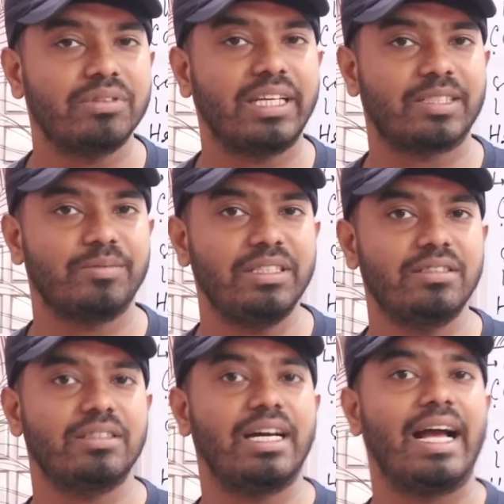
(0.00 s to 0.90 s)
that
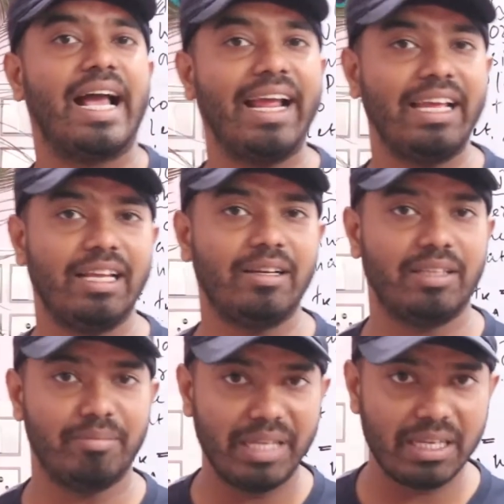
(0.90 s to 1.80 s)
means the angle,
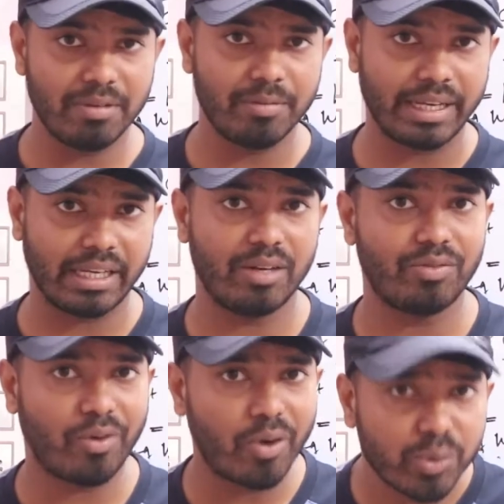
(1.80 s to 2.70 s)
the minimum angle
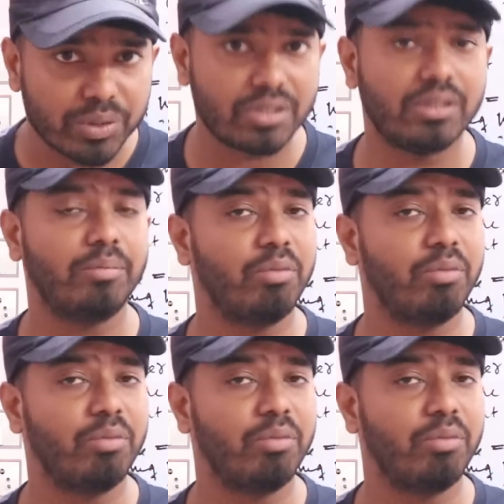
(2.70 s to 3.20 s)
for which the